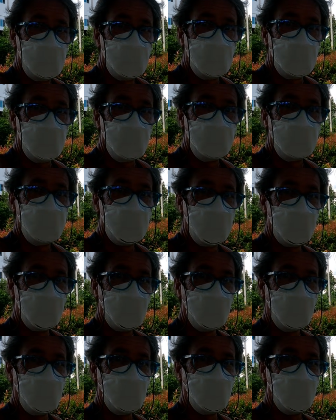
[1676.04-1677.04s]
I'm
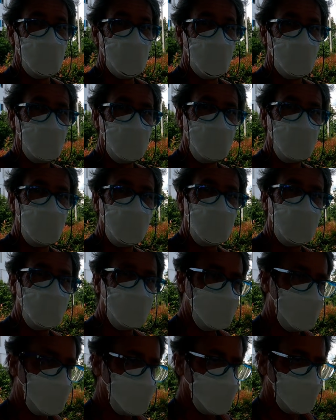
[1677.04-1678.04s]
telling you, I don't
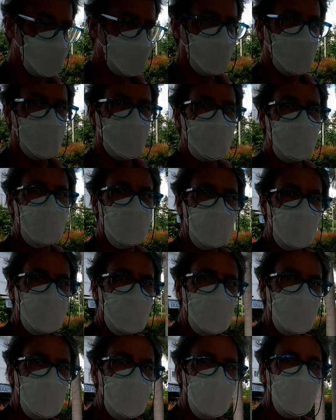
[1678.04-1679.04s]
think it's even
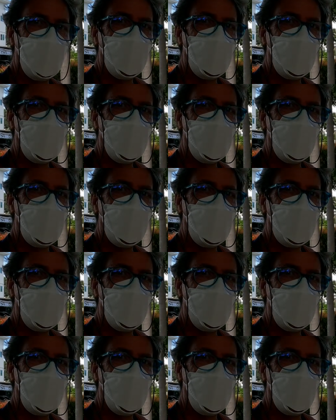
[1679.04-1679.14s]
physically